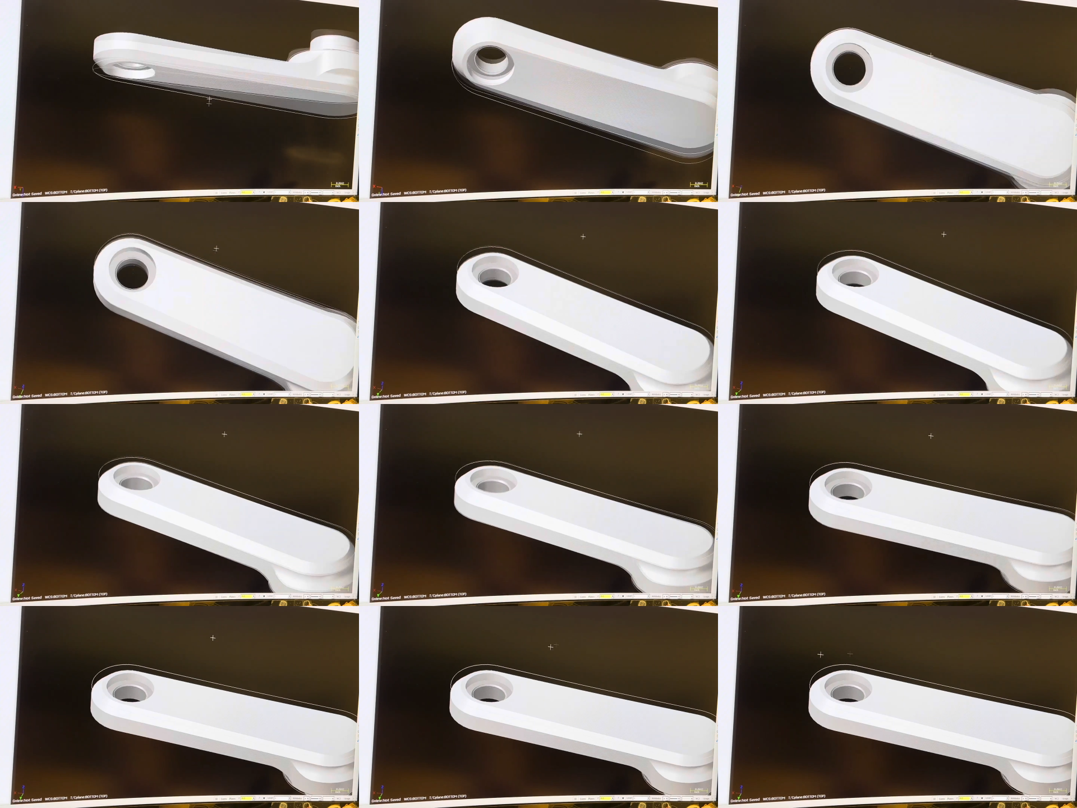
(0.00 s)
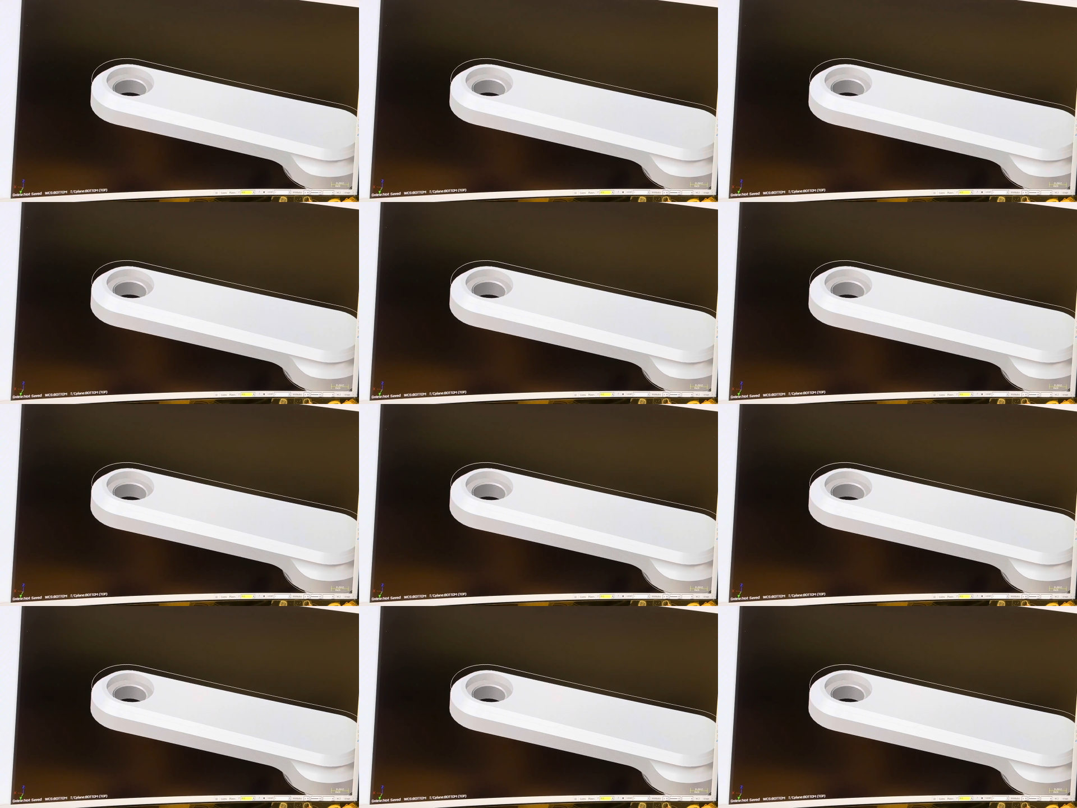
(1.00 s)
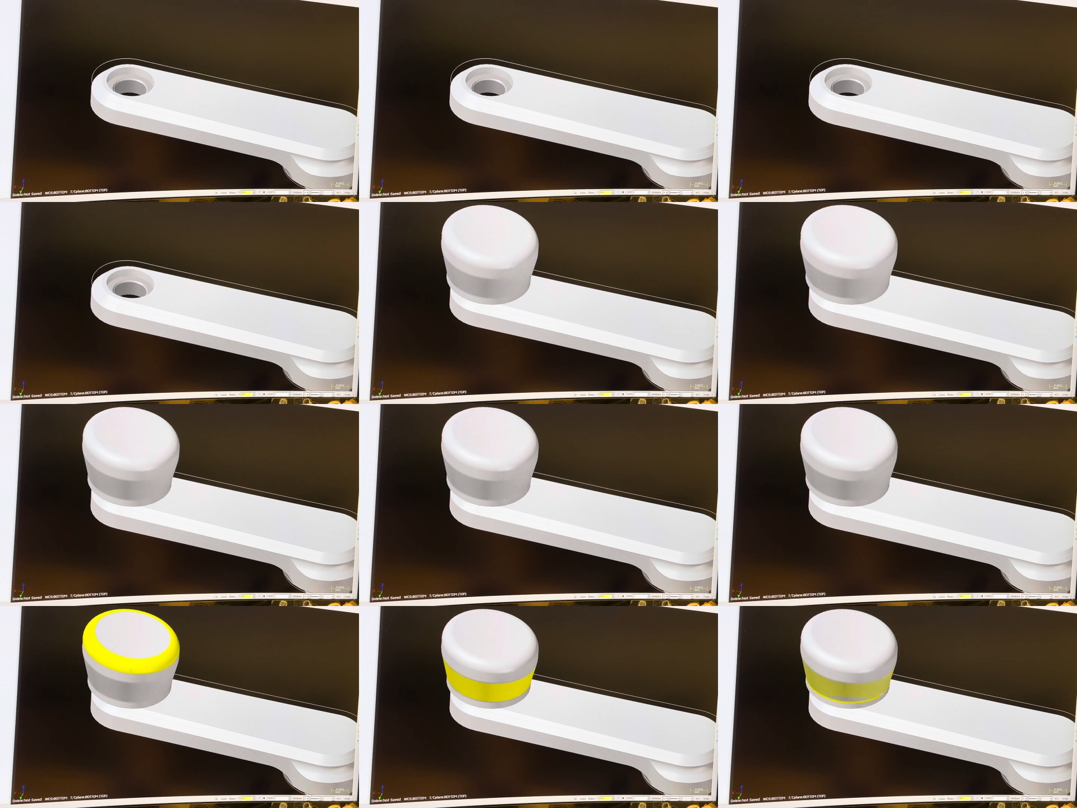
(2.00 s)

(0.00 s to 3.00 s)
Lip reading: Nobody's mouth can be seen.